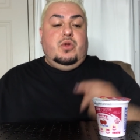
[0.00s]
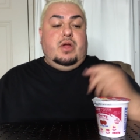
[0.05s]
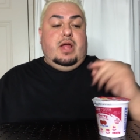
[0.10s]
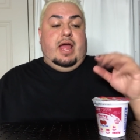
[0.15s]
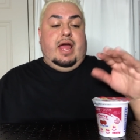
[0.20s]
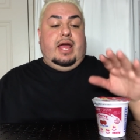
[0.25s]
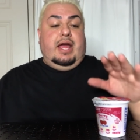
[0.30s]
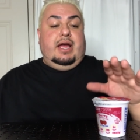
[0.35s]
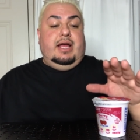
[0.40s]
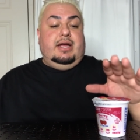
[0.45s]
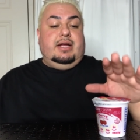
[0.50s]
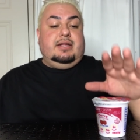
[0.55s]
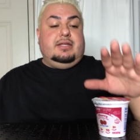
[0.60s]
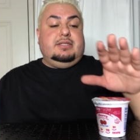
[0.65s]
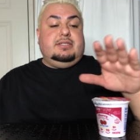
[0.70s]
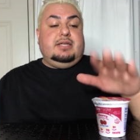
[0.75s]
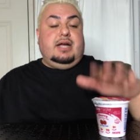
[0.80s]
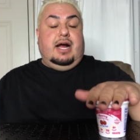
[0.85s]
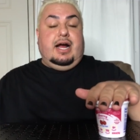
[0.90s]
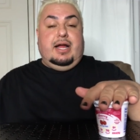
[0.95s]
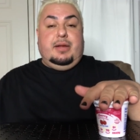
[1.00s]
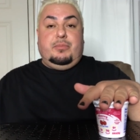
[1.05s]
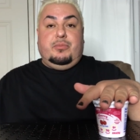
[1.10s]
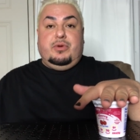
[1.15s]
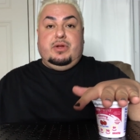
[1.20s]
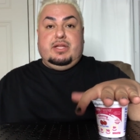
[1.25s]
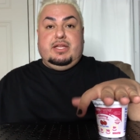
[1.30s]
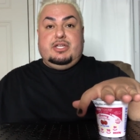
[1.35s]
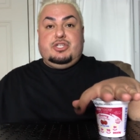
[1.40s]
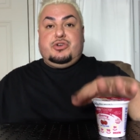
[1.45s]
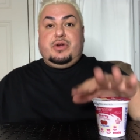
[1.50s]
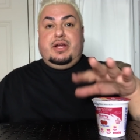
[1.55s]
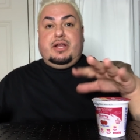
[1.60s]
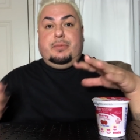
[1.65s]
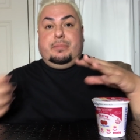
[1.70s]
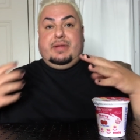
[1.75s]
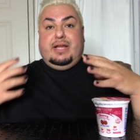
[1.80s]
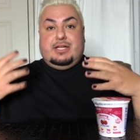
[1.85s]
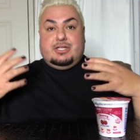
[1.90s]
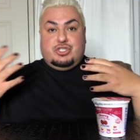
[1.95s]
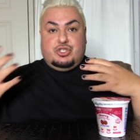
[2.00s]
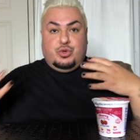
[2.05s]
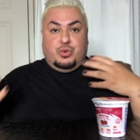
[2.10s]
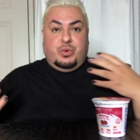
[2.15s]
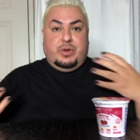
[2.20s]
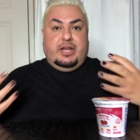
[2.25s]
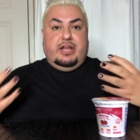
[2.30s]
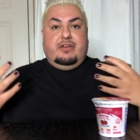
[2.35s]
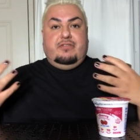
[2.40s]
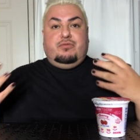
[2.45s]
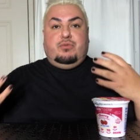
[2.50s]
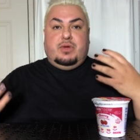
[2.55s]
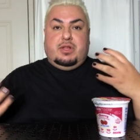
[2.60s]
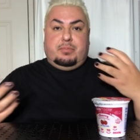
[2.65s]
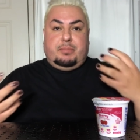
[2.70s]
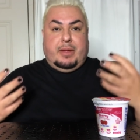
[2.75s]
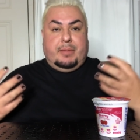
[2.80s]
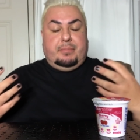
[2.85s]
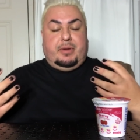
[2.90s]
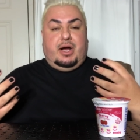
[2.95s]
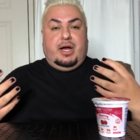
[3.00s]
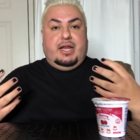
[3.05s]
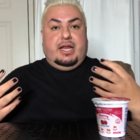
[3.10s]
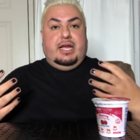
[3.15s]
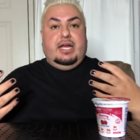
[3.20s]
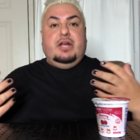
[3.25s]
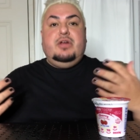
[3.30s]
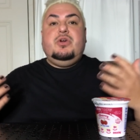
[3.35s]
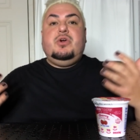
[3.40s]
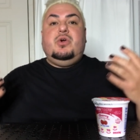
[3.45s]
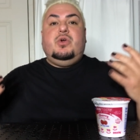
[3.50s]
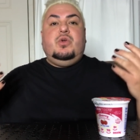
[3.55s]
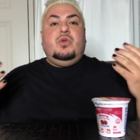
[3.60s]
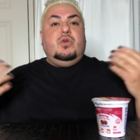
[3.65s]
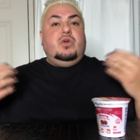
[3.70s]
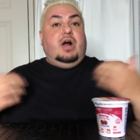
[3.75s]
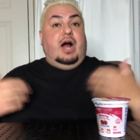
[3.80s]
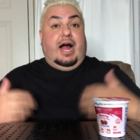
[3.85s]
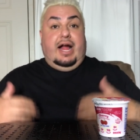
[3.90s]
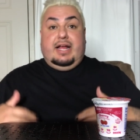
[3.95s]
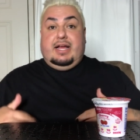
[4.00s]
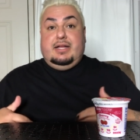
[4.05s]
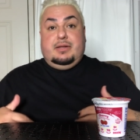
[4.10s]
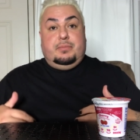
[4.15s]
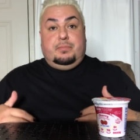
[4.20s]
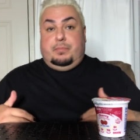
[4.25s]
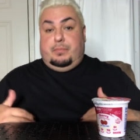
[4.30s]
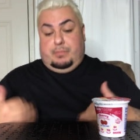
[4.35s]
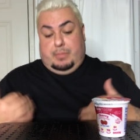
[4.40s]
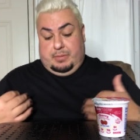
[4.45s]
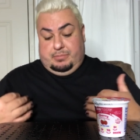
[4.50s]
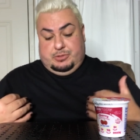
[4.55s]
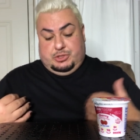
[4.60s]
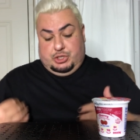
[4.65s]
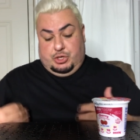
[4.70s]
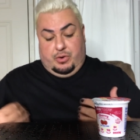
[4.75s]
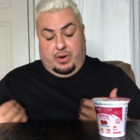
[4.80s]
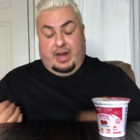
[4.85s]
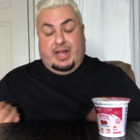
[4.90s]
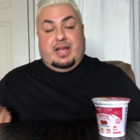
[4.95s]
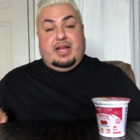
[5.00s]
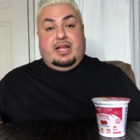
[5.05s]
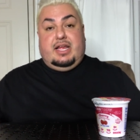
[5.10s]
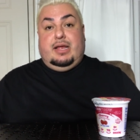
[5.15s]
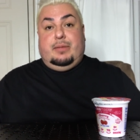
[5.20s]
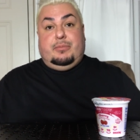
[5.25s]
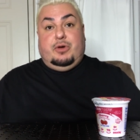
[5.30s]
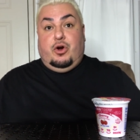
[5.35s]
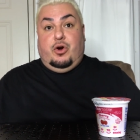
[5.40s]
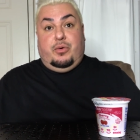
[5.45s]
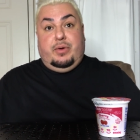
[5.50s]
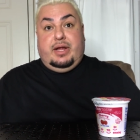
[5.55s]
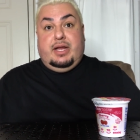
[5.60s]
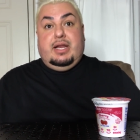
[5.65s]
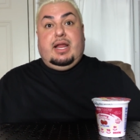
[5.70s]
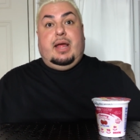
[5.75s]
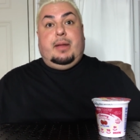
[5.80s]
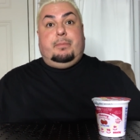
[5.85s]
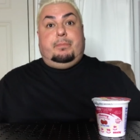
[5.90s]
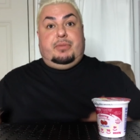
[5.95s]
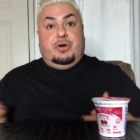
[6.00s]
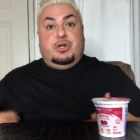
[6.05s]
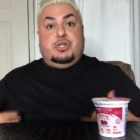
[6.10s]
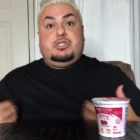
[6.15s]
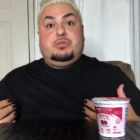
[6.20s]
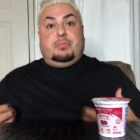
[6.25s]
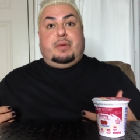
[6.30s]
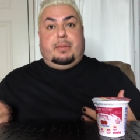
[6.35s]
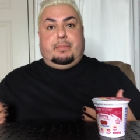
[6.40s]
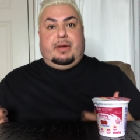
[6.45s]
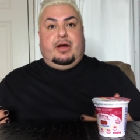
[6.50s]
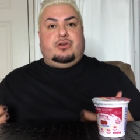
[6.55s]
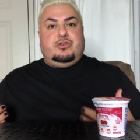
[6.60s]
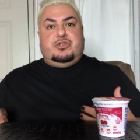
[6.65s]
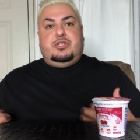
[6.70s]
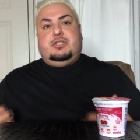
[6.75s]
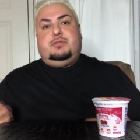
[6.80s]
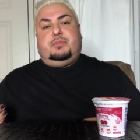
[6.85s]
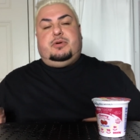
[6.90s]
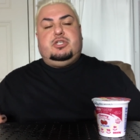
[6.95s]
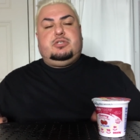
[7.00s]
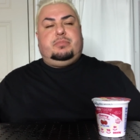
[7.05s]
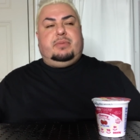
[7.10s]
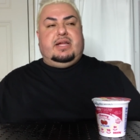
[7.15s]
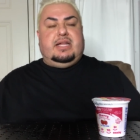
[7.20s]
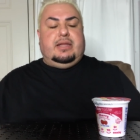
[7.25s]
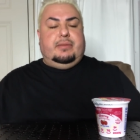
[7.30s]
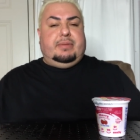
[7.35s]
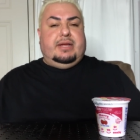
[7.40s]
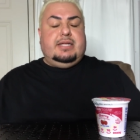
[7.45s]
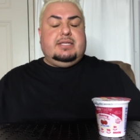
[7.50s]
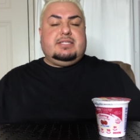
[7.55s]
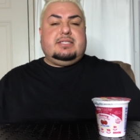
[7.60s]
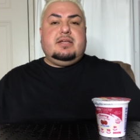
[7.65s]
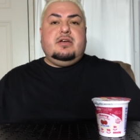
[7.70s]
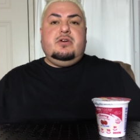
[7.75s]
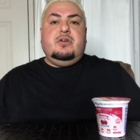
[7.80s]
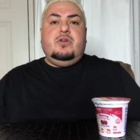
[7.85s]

And I'm really trying to be intuitive with my body. I can, I'm sure I can keep going and push my boundaries, push my limits.